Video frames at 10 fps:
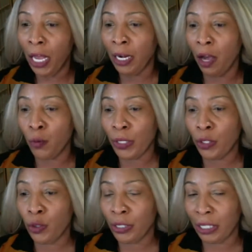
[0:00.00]
along with
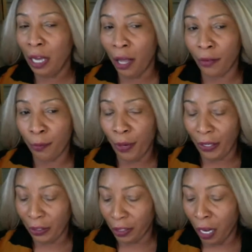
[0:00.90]
using other
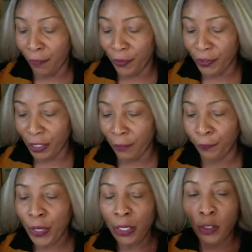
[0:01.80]
products on the
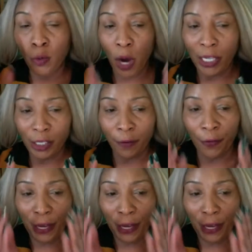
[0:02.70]
skin. You wash your